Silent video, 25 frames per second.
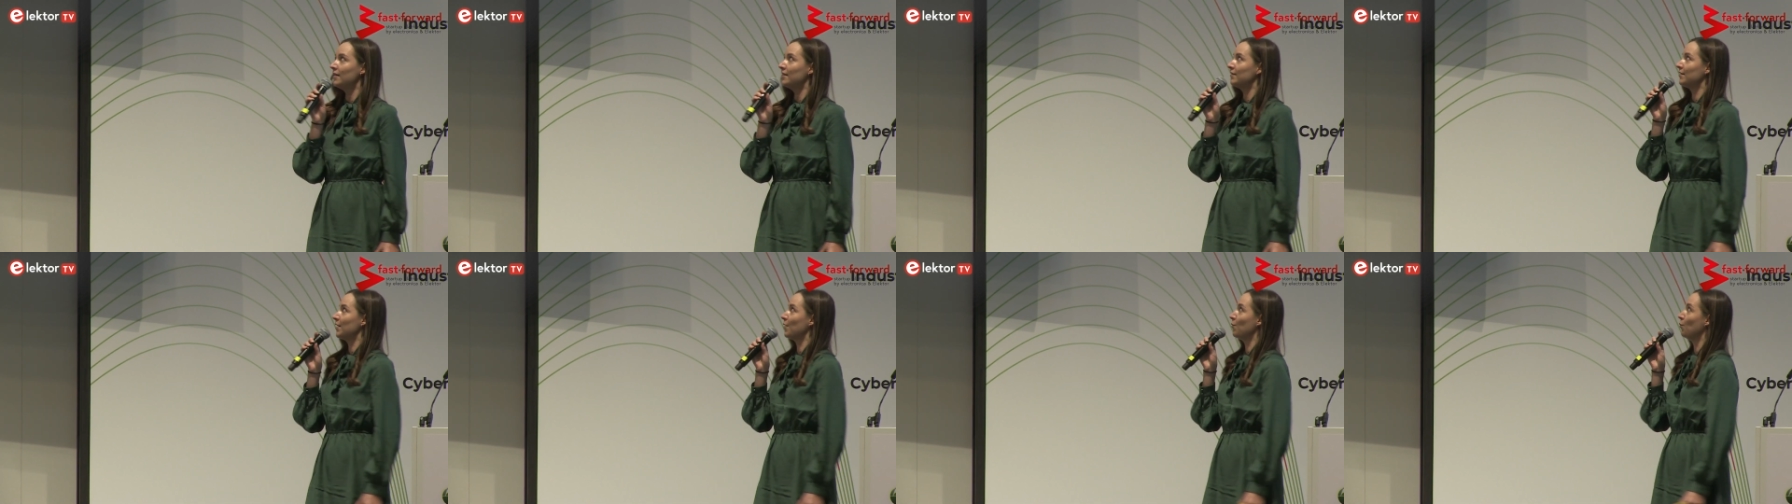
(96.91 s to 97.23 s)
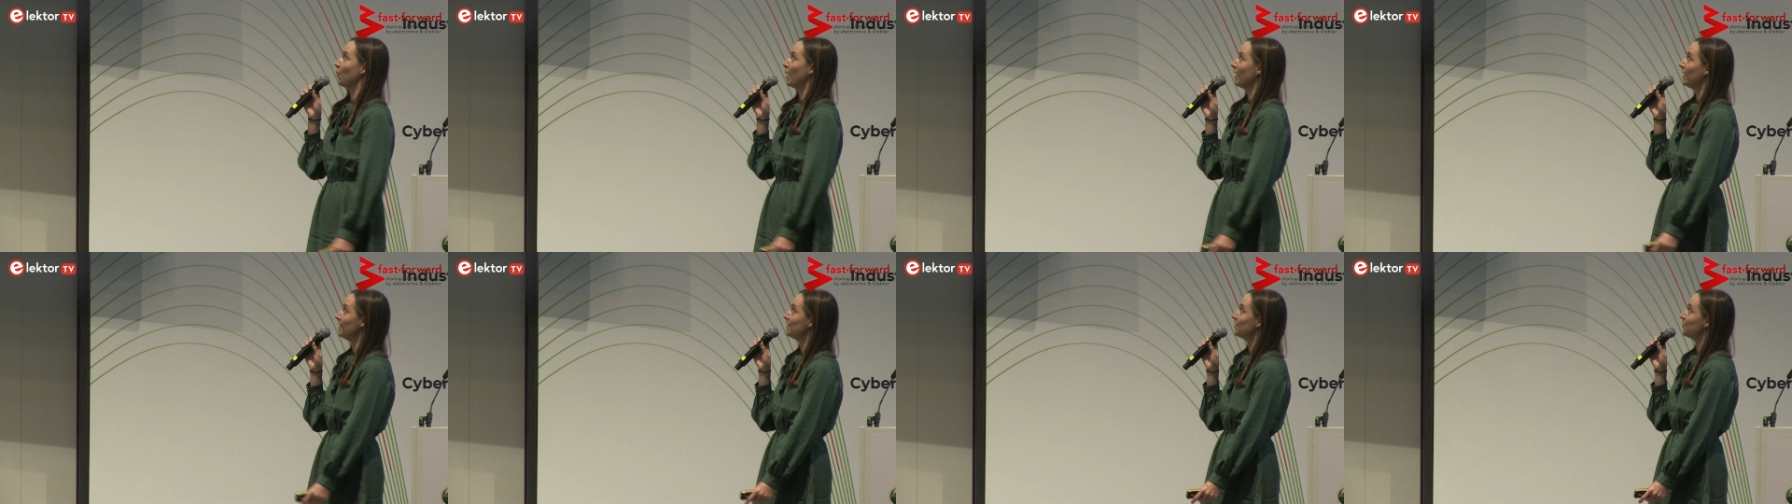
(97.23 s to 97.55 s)
they're
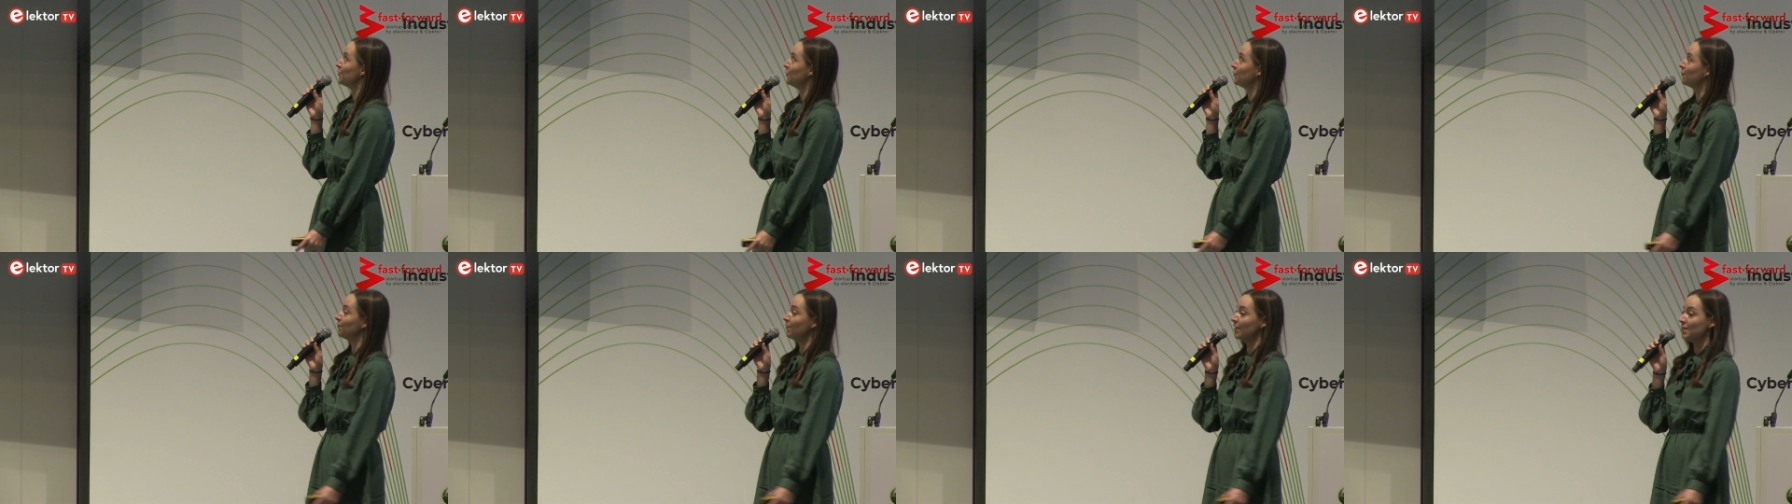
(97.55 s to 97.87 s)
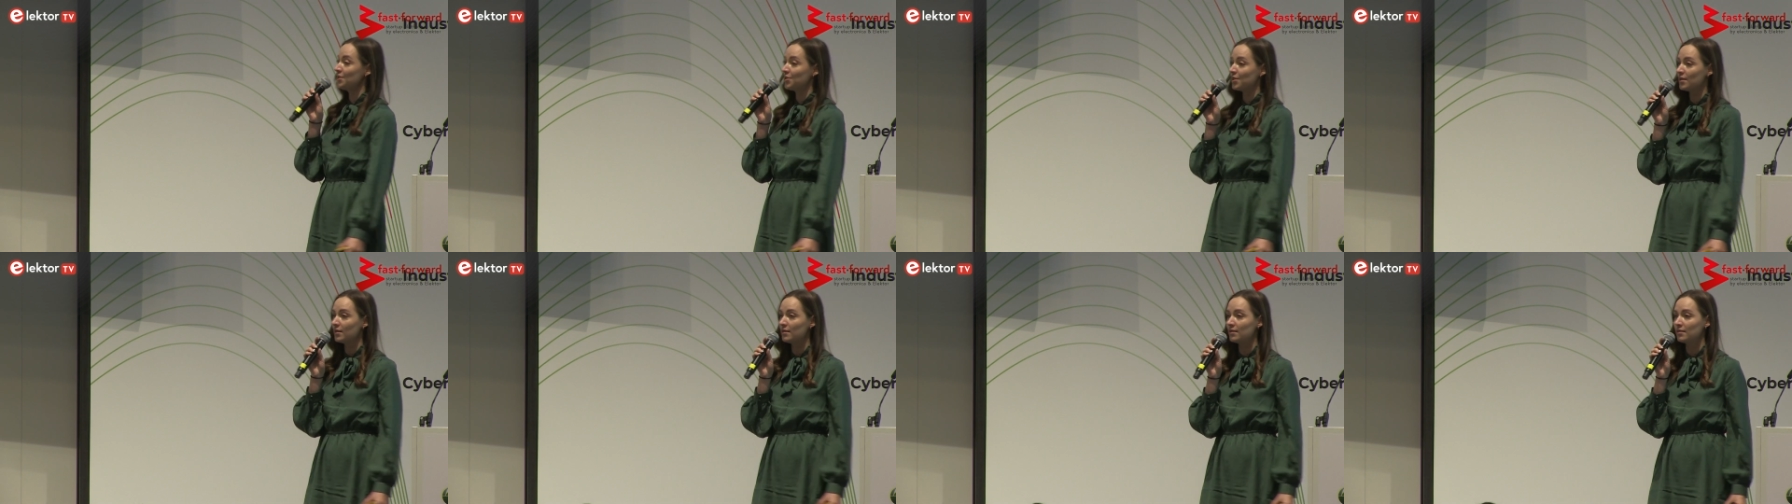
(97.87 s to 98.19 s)
way too
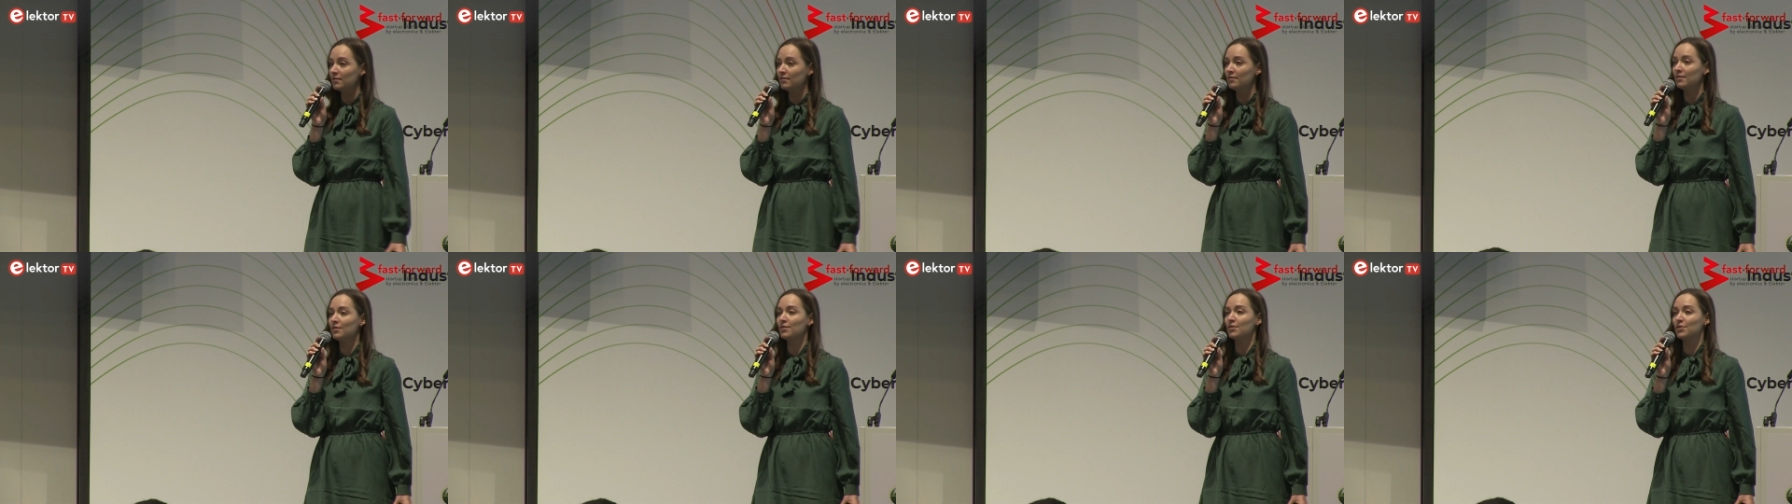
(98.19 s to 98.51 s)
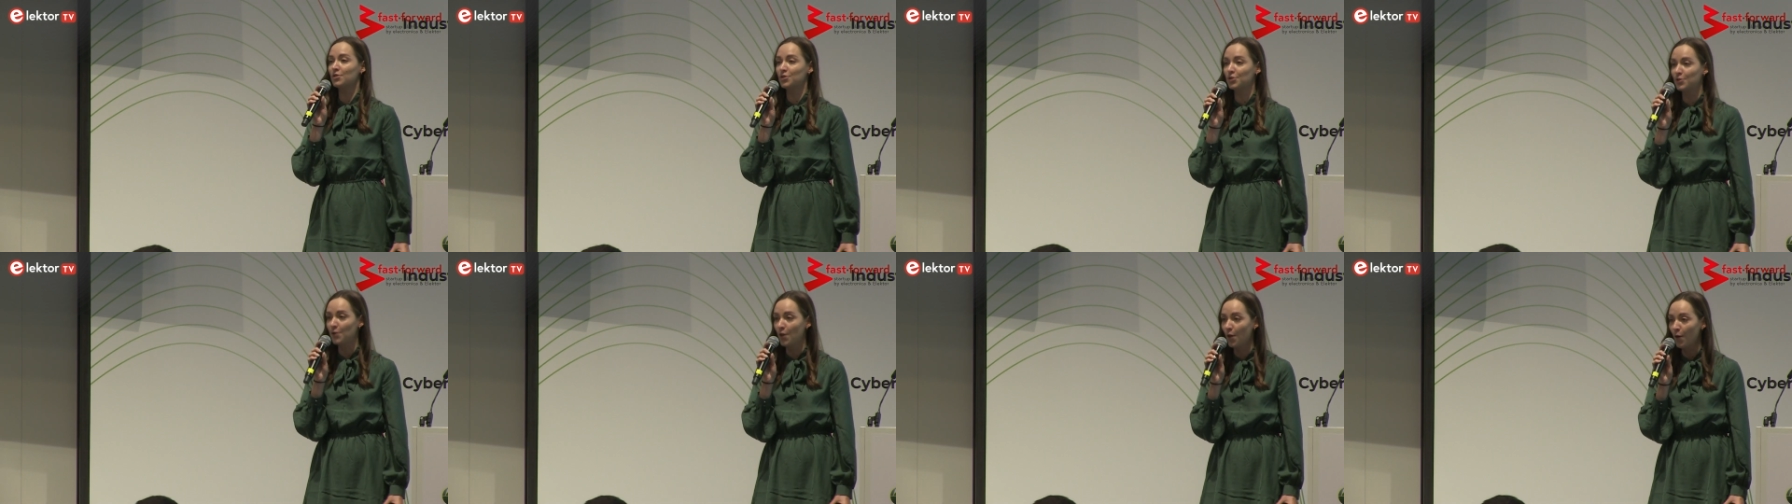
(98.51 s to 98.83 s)
rigid,
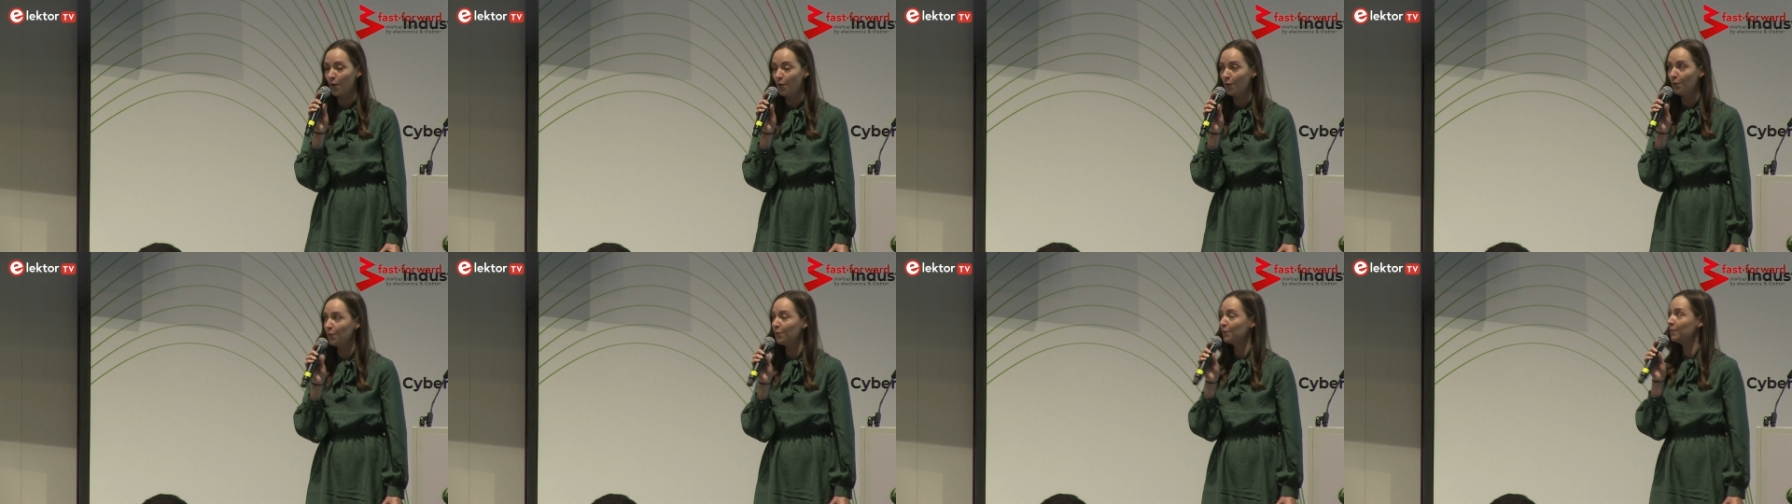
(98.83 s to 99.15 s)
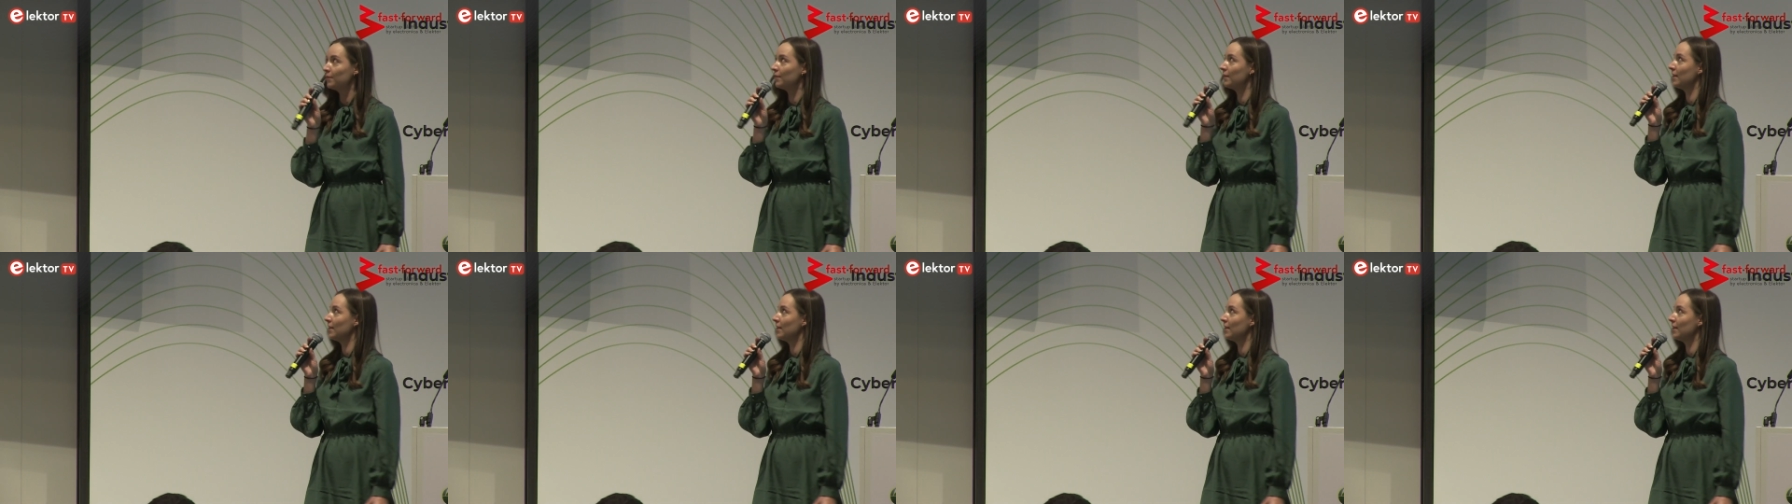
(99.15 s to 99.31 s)
slow,